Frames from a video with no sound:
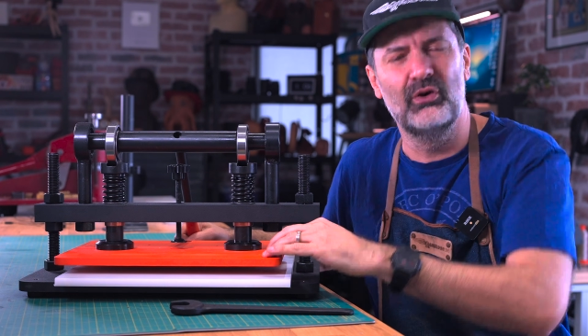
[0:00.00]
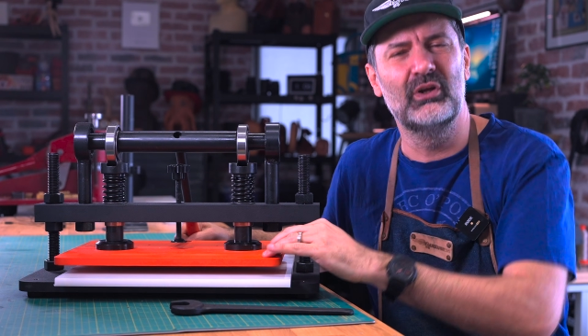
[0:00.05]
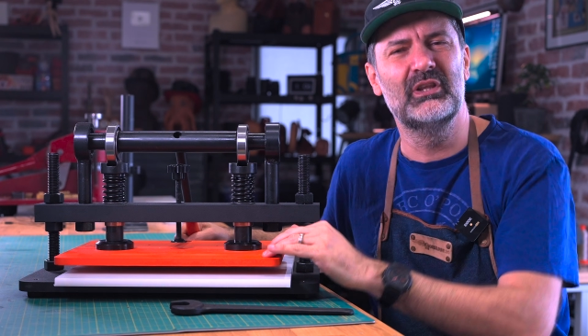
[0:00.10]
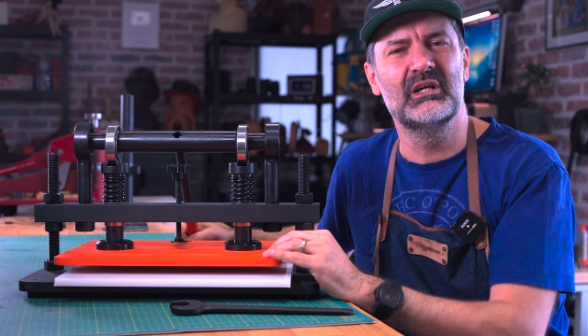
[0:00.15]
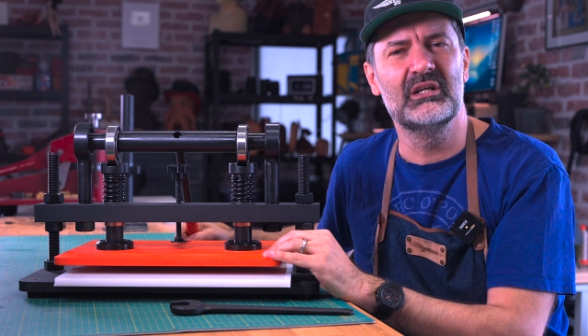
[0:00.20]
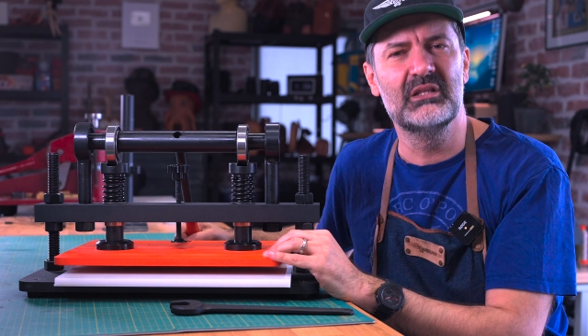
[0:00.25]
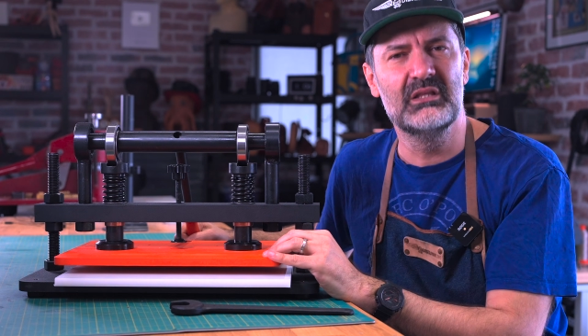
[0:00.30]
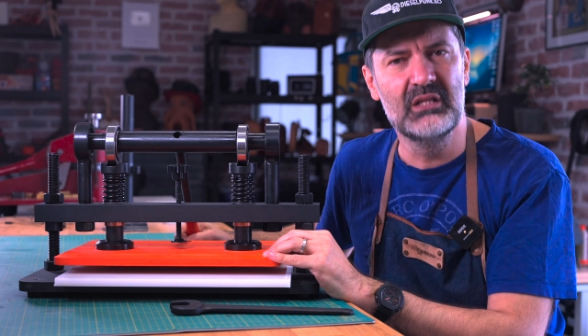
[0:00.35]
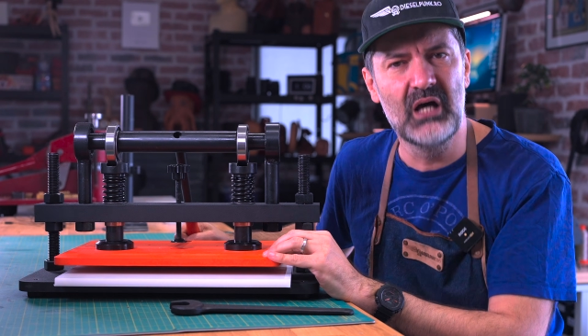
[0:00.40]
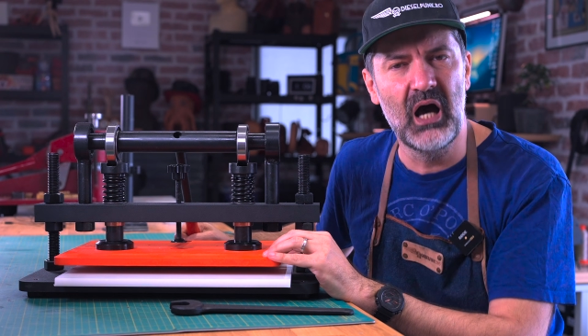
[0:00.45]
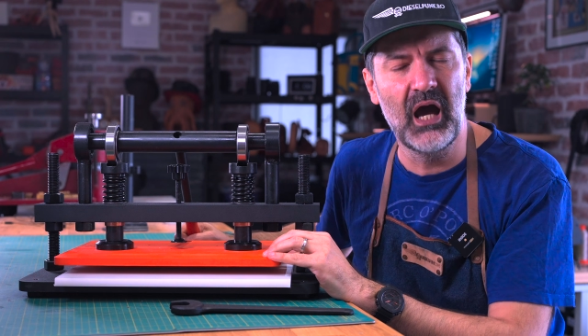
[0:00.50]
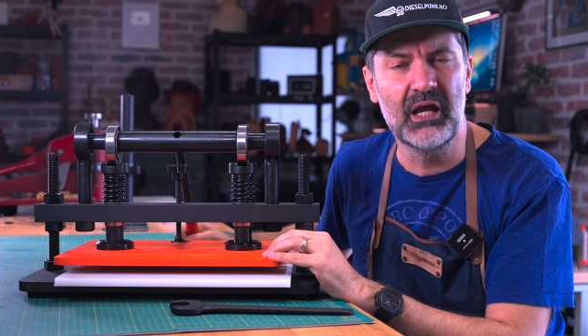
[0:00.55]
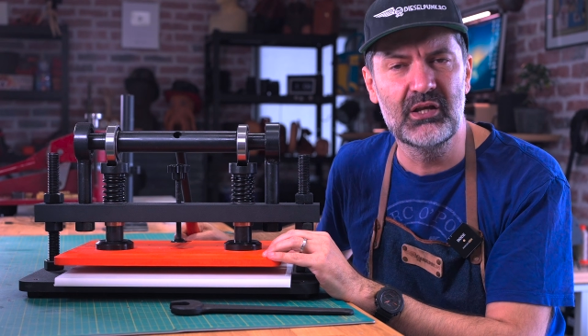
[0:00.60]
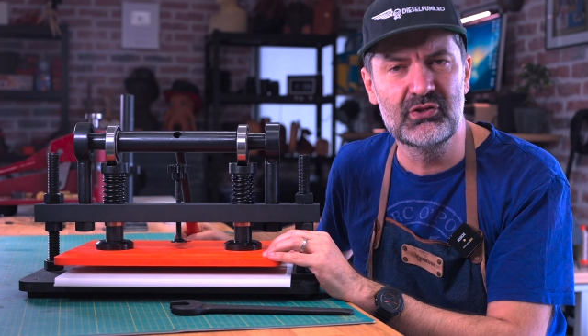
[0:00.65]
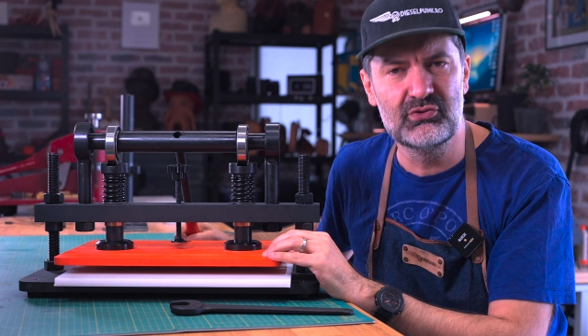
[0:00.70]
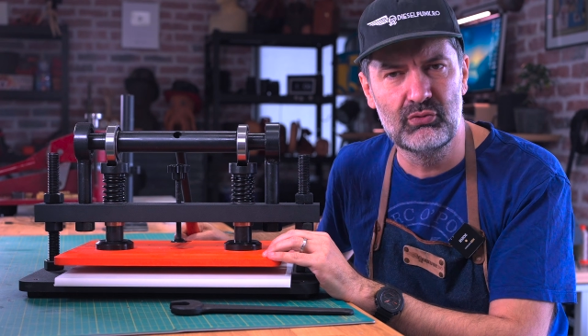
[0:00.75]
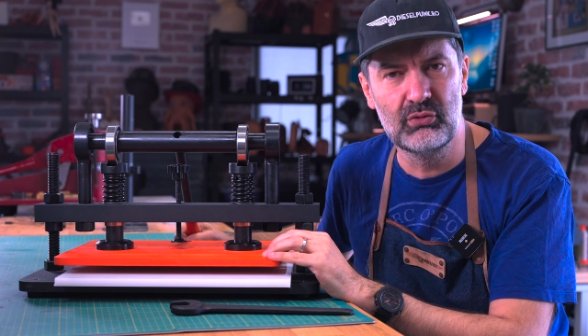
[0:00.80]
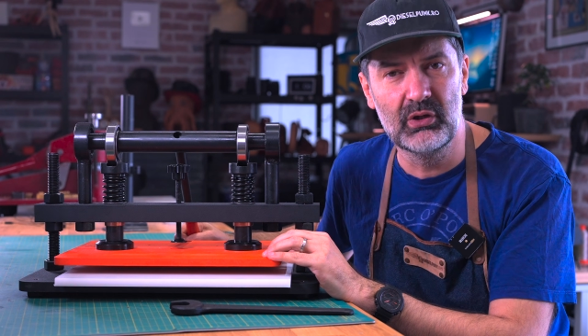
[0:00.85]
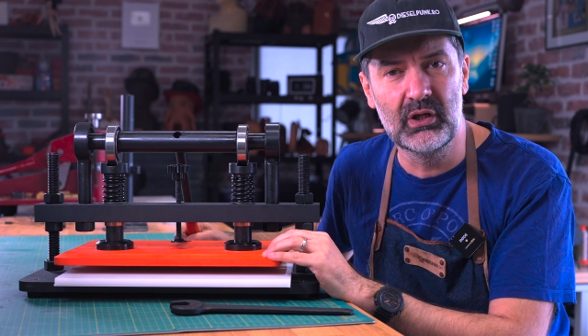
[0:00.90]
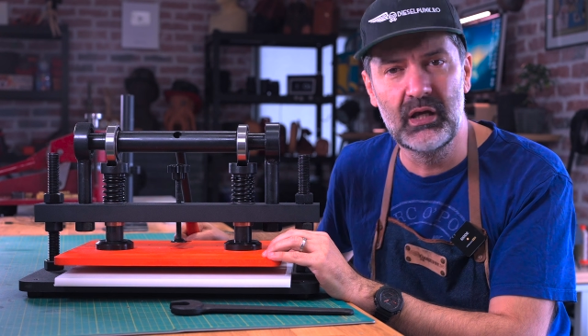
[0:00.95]
the
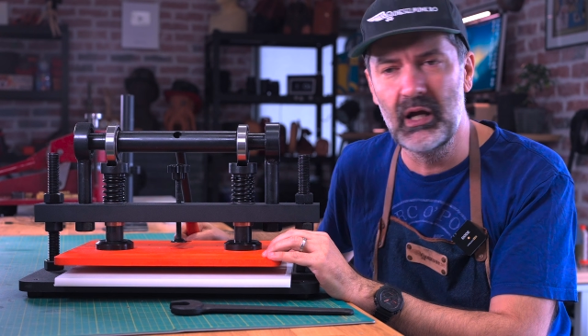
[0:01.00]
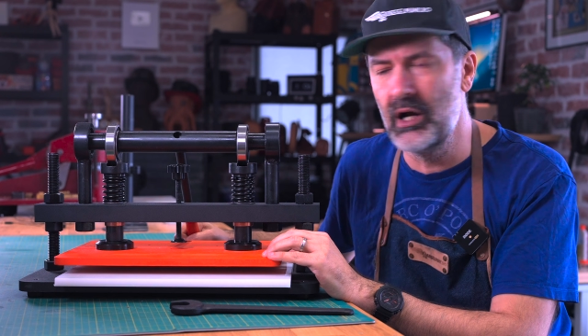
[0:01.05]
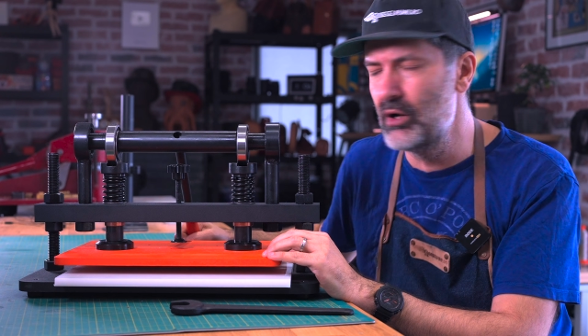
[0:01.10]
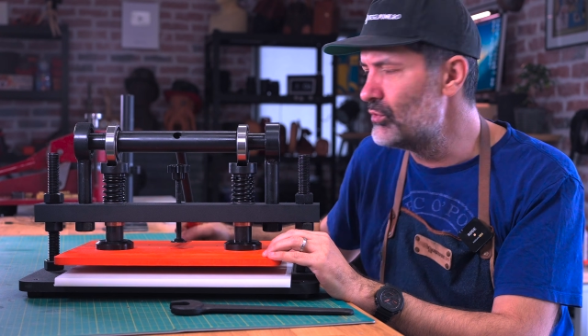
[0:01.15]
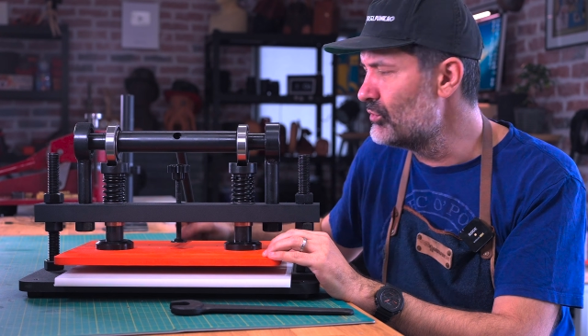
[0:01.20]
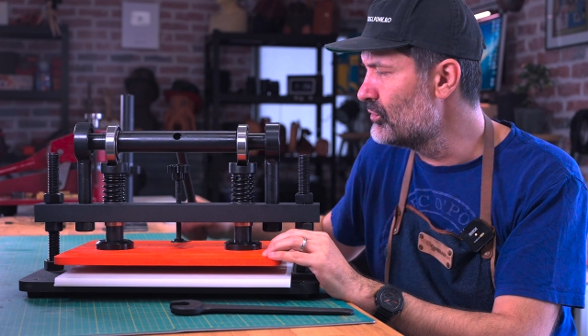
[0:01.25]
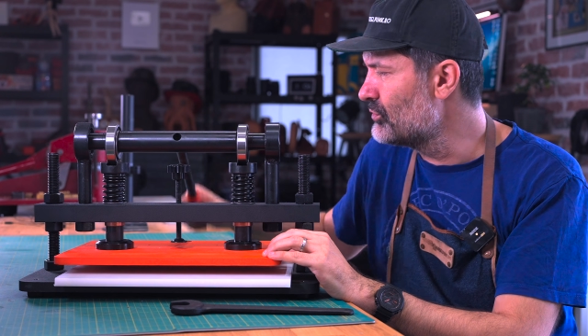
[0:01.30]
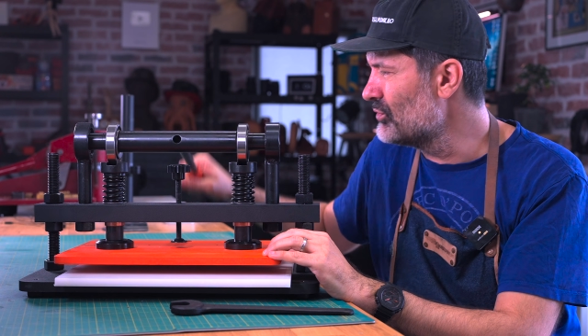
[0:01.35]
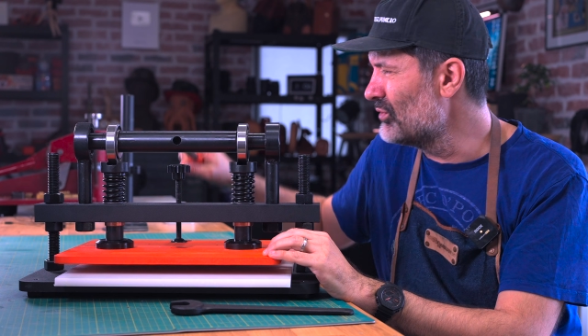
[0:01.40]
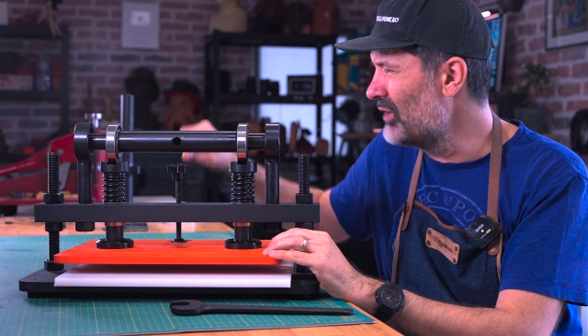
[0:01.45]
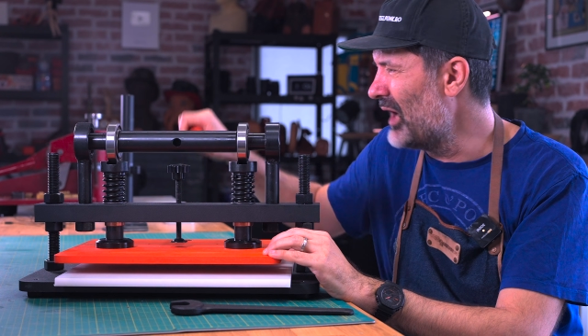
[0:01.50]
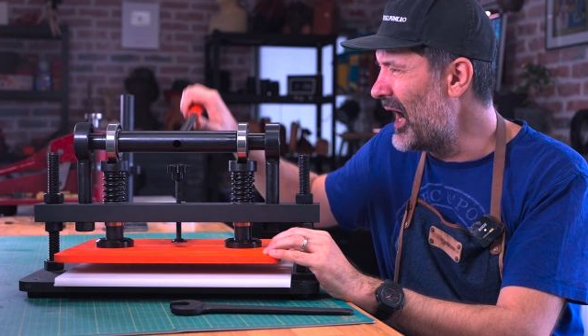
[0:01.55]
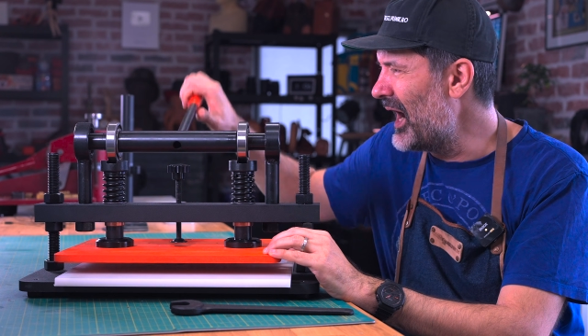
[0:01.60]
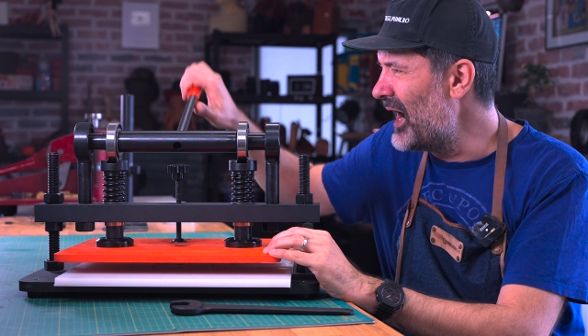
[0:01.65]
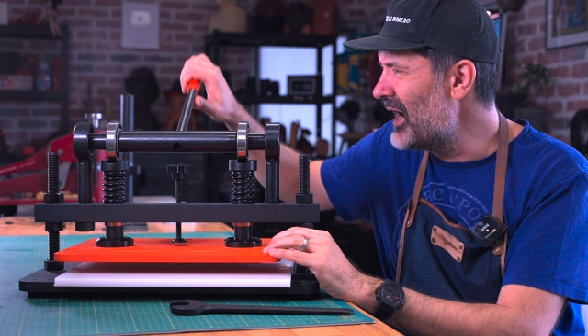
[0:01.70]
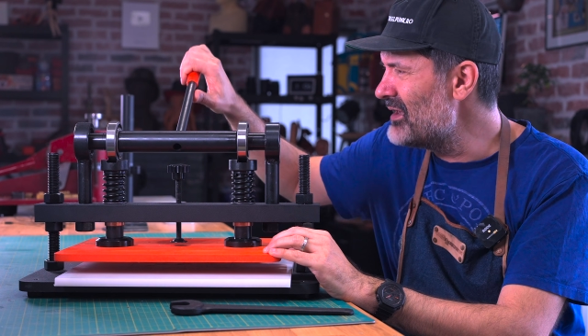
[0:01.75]
dies to go through.